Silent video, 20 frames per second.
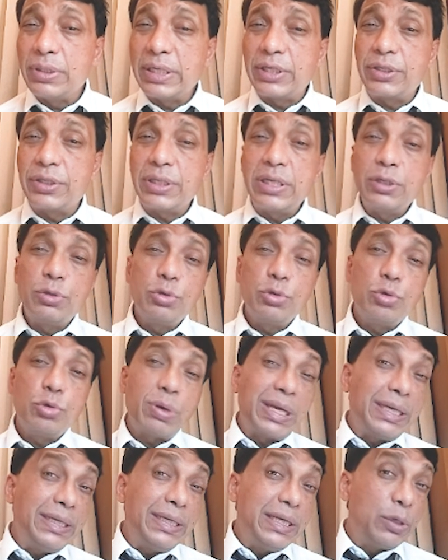16 to
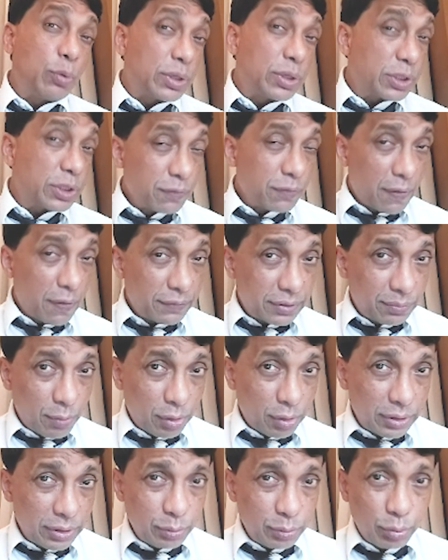20 questions of
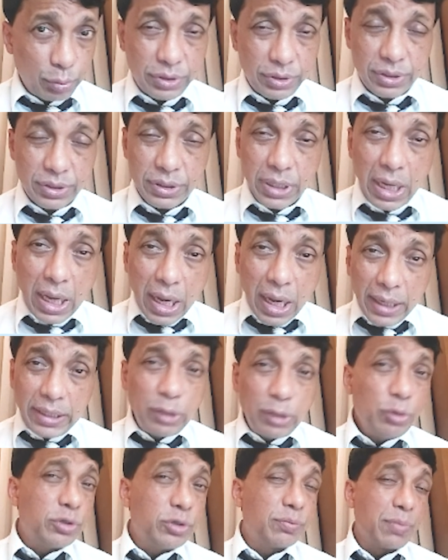ophthalmology, which is a
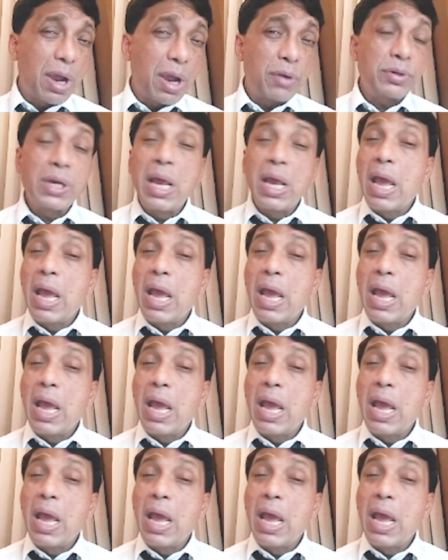huge amount.